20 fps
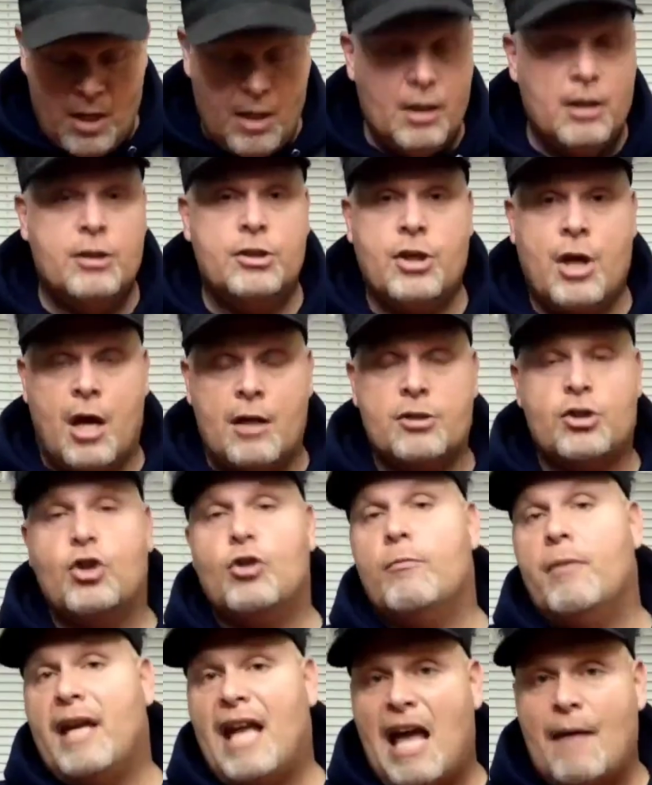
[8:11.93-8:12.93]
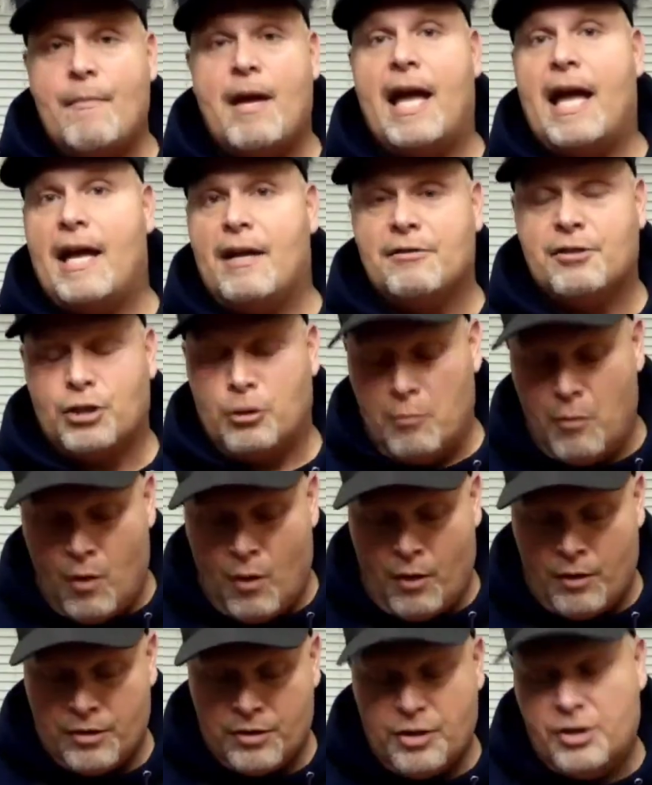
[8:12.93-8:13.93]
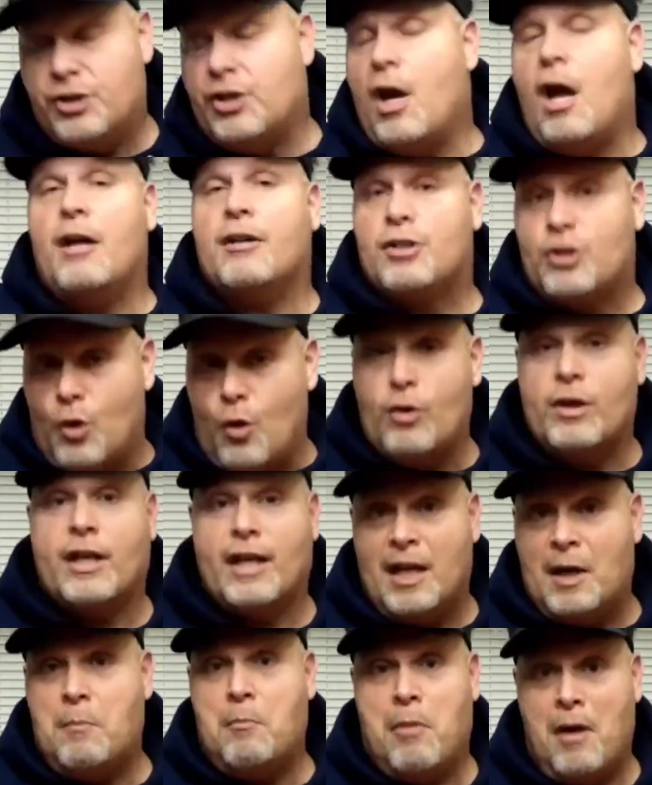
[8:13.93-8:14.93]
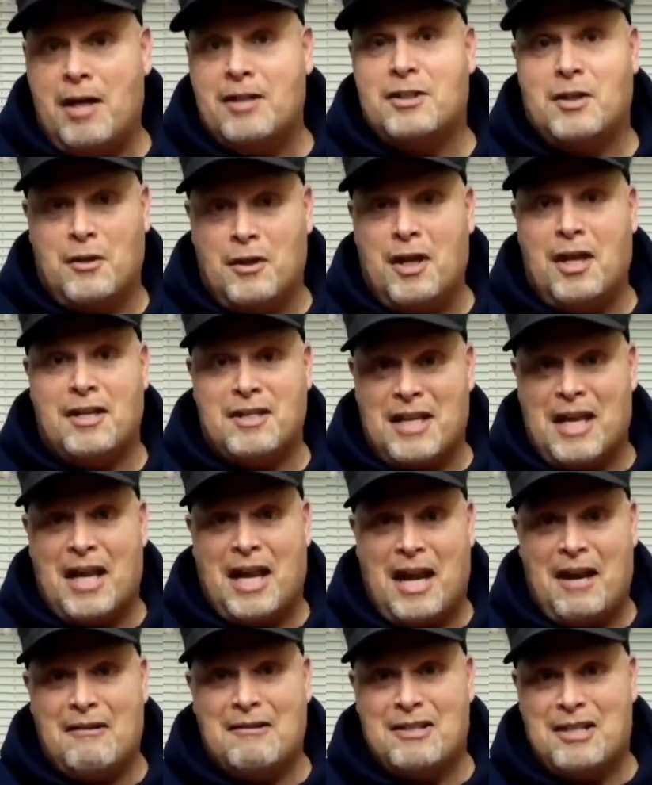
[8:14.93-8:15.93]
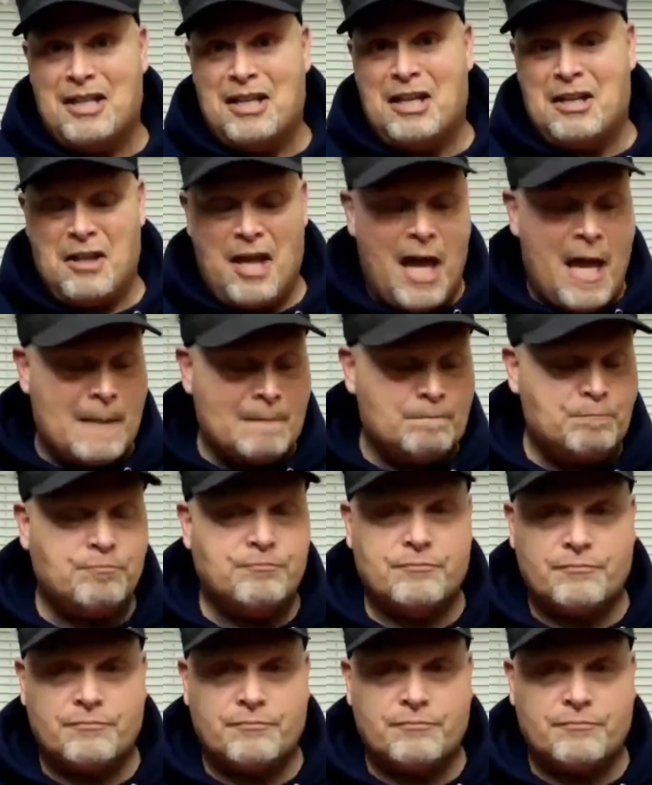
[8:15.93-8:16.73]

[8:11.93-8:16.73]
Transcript: John's going to be at my house tomorrow, so John's going to get a bunch of this, I guarantee you that.